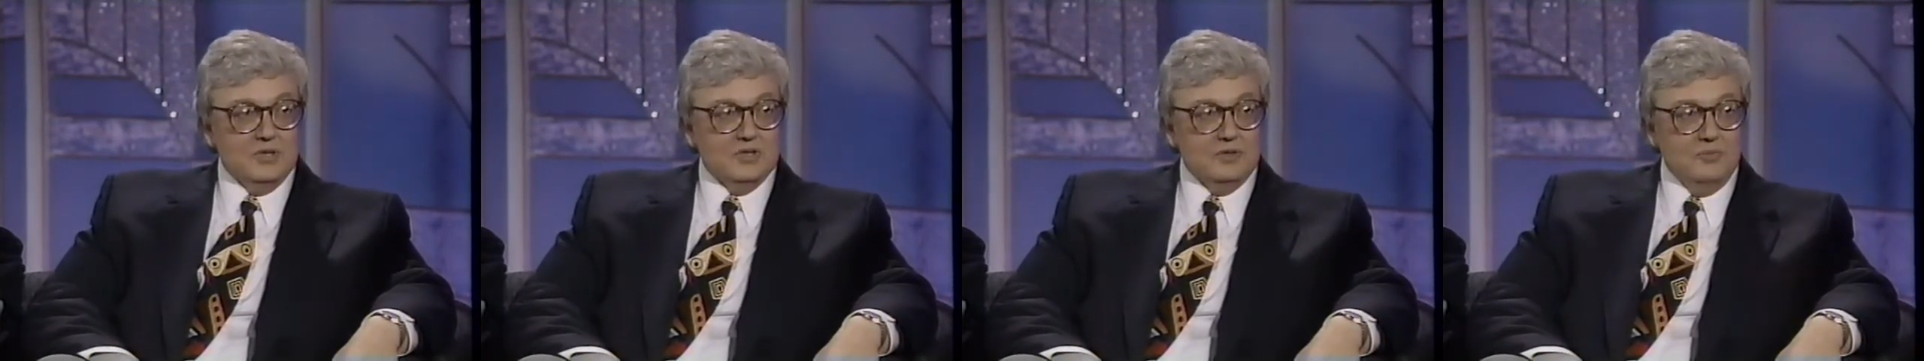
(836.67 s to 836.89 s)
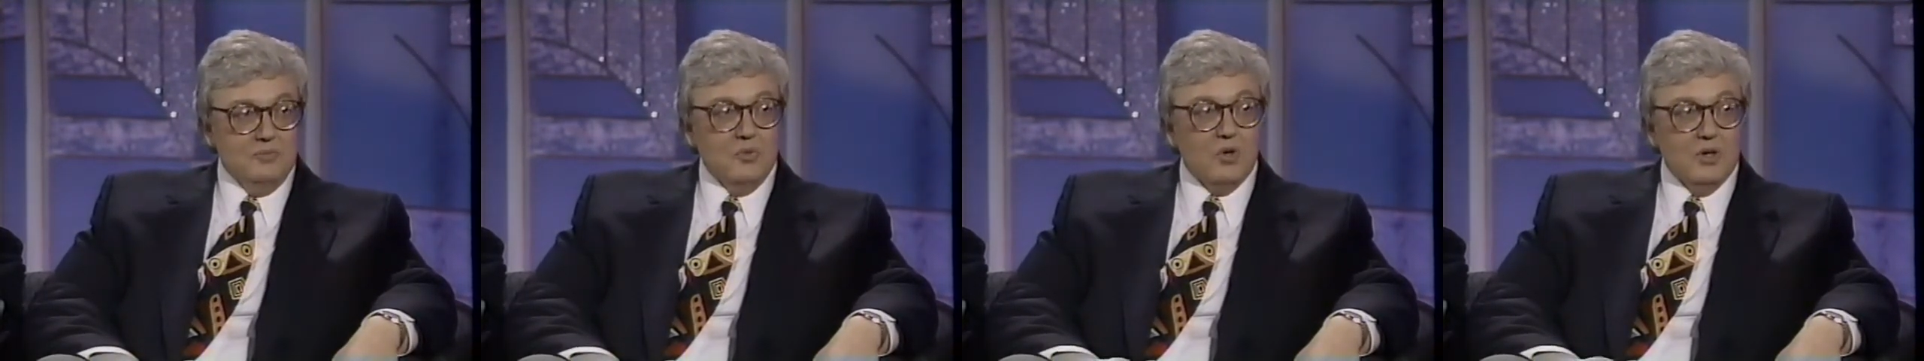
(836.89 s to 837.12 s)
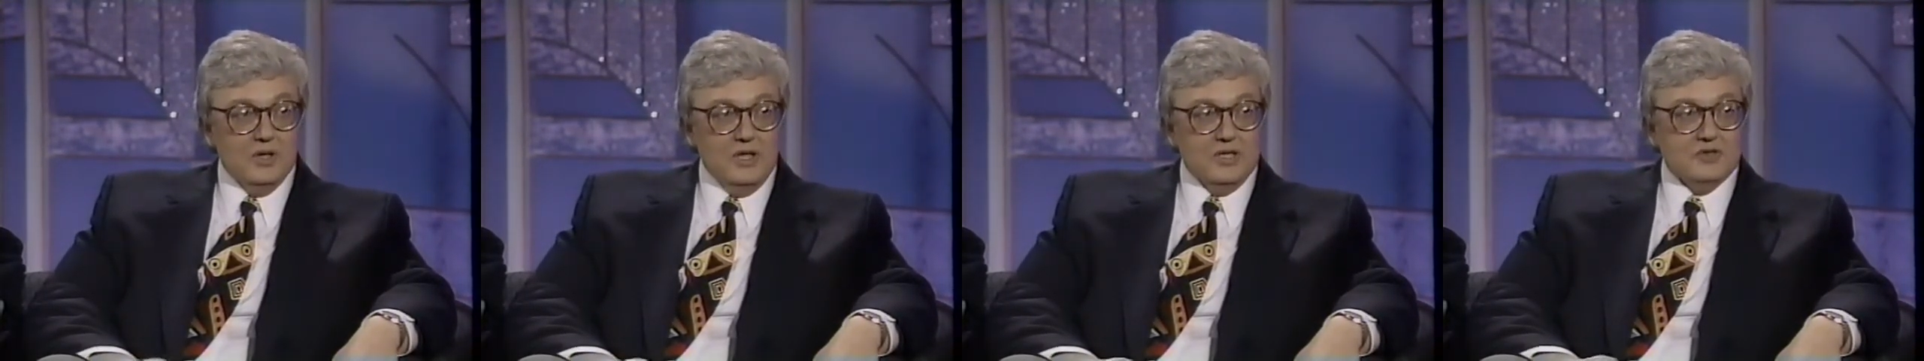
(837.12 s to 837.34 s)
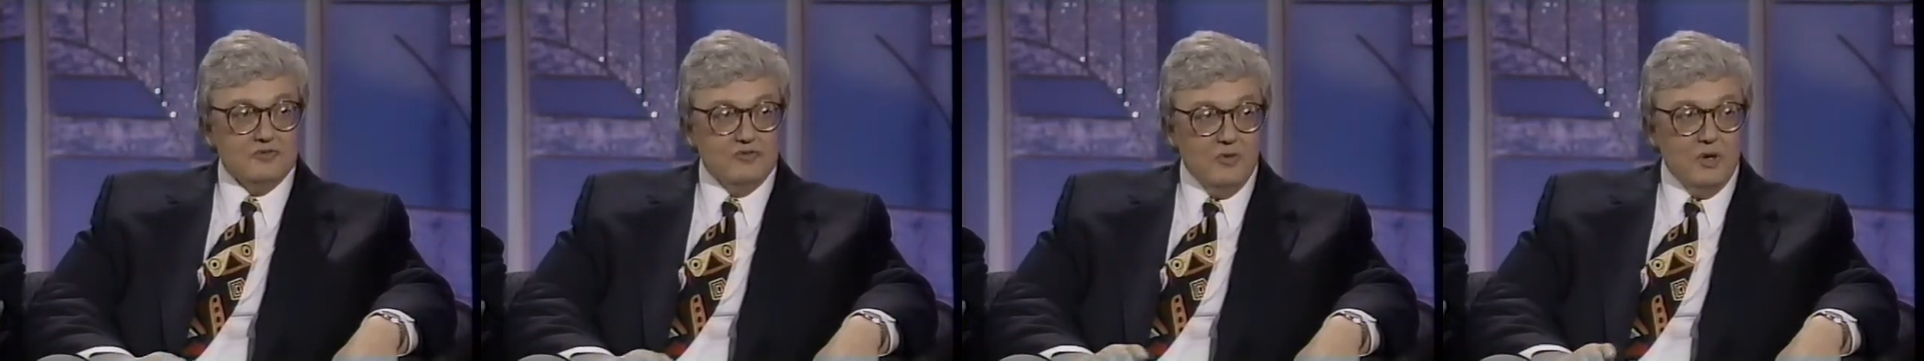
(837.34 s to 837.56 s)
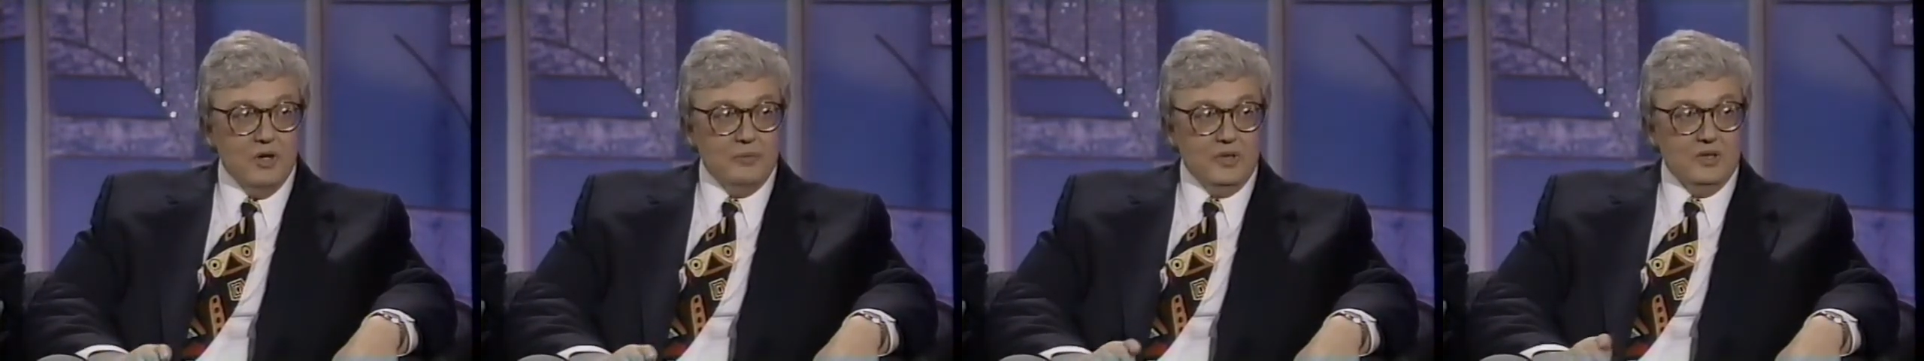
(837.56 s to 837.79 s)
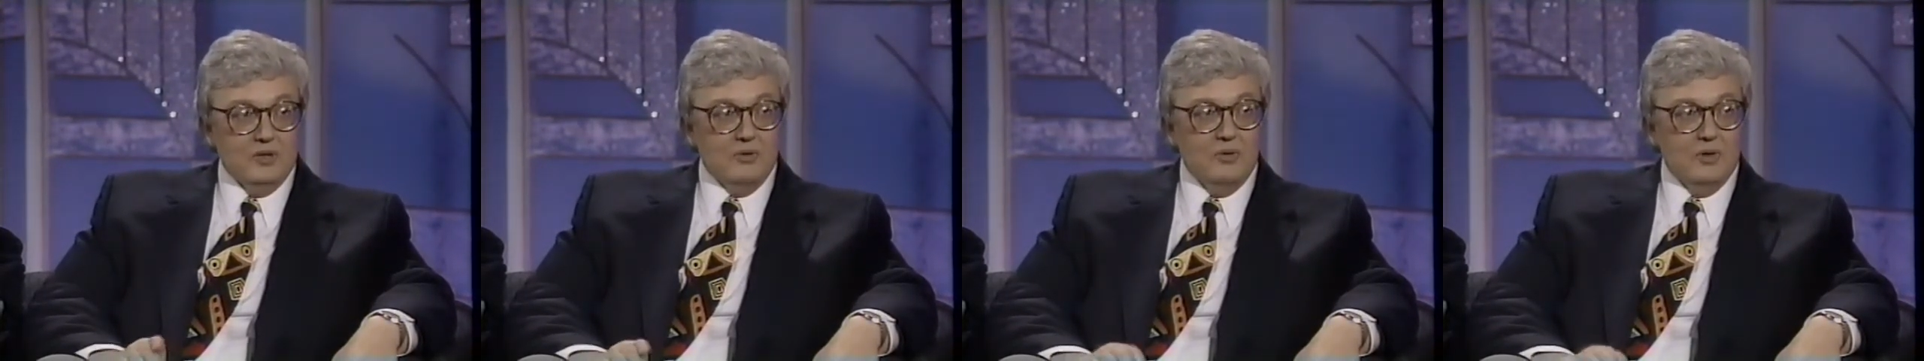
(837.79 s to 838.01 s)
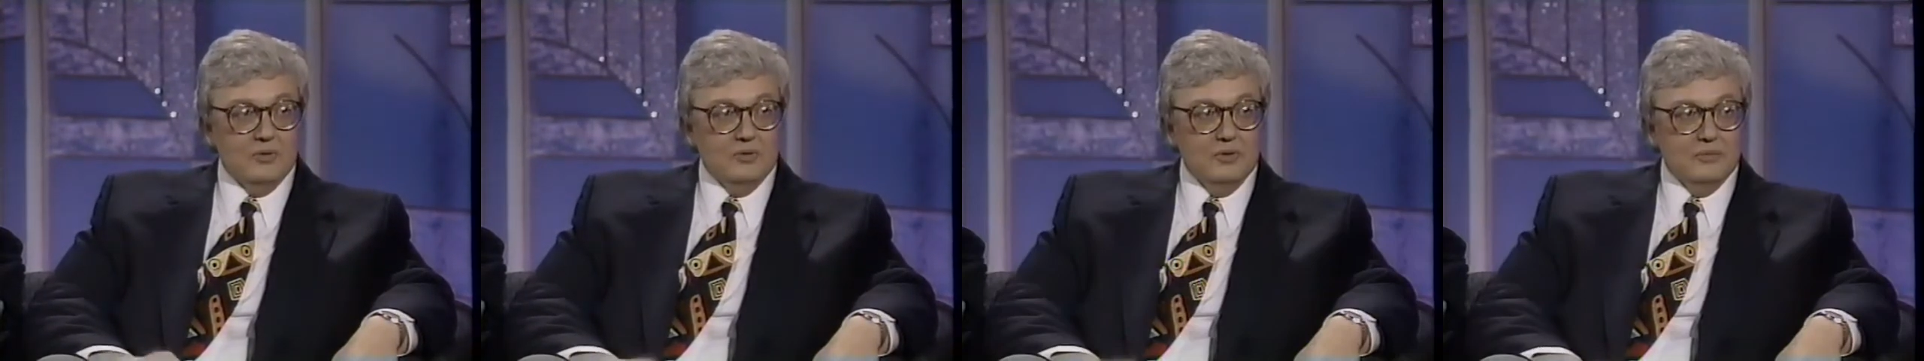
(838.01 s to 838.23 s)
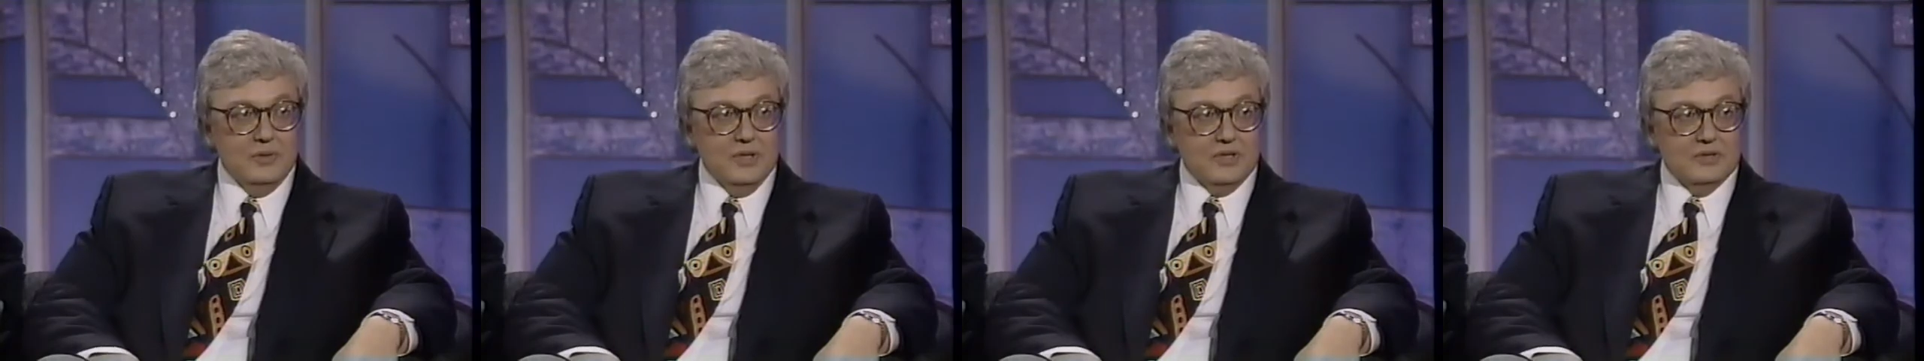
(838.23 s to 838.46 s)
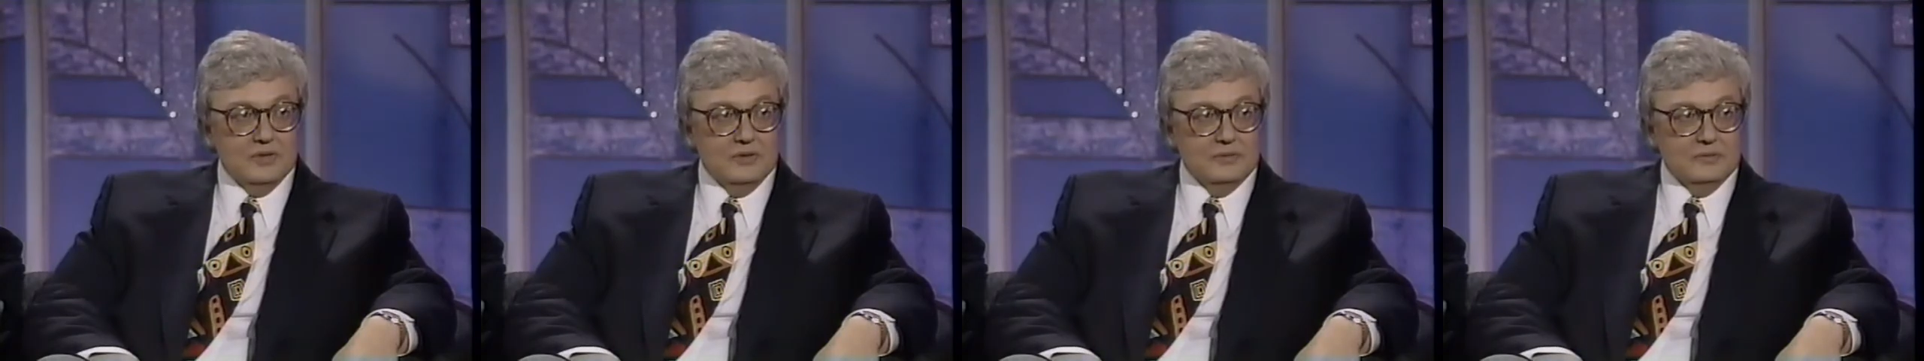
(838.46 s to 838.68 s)
It's a more or less formula courtroom
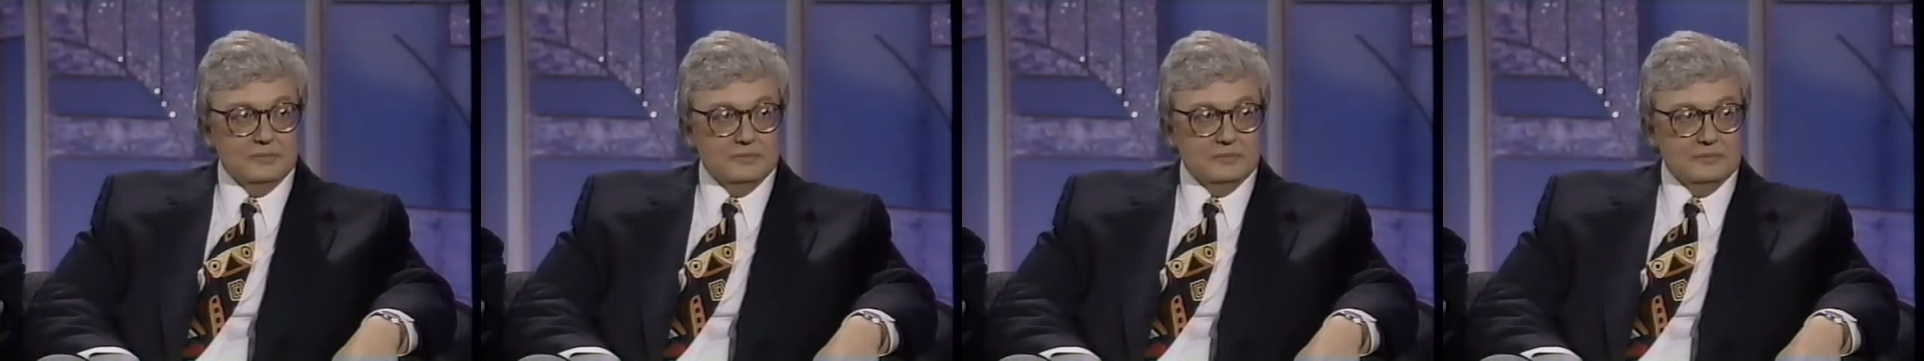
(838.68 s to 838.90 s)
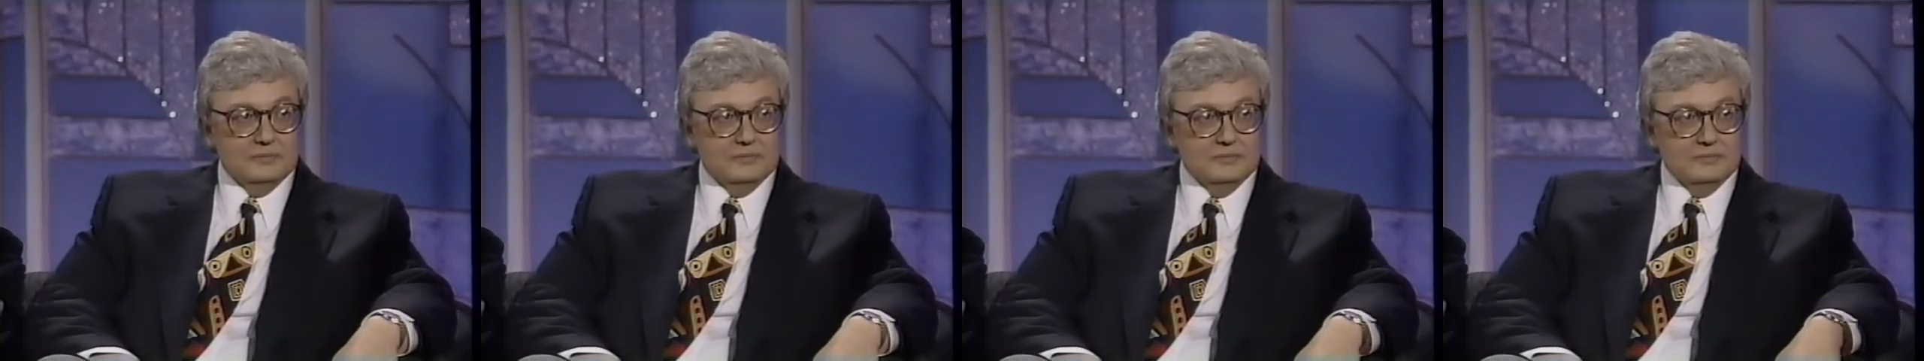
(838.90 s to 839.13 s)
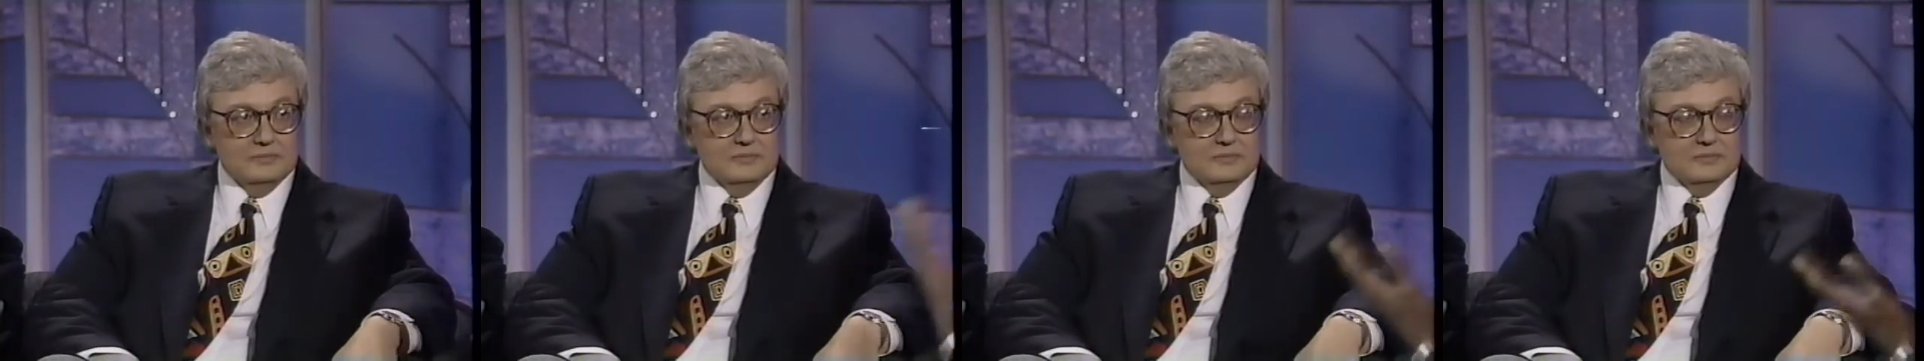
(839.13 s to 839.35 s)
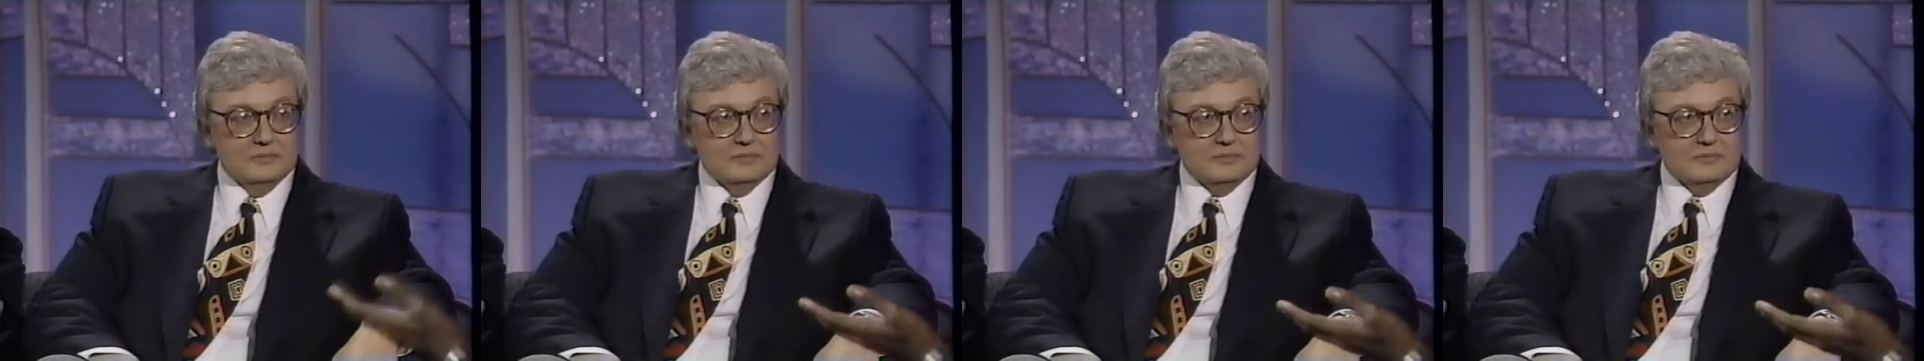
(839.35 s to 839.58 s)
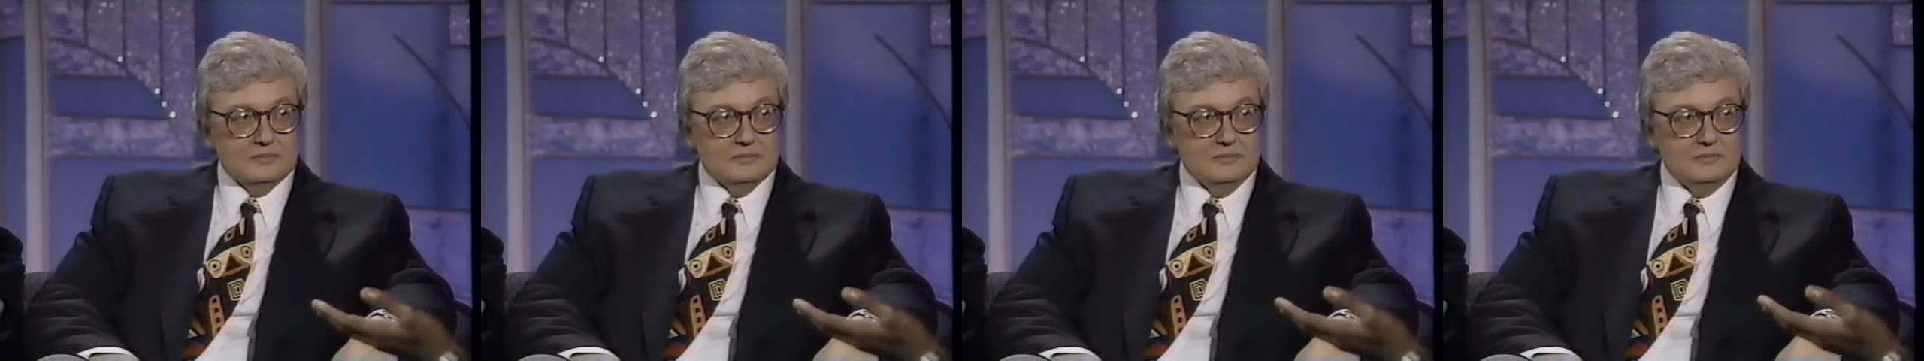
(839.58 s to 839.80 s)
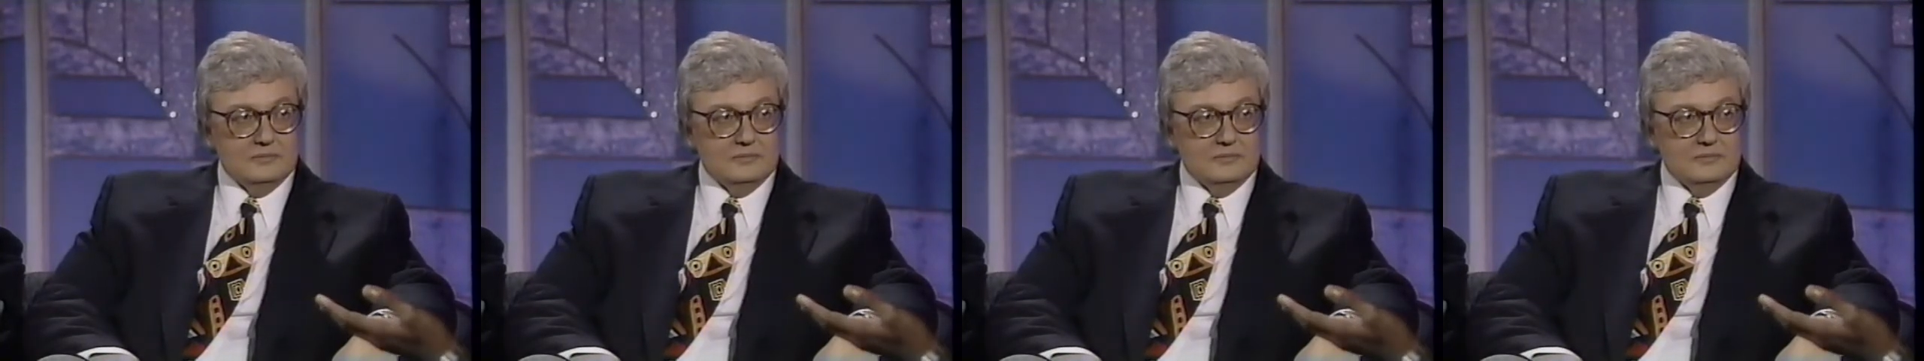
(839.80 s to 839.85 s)
picture. Yeah. Um,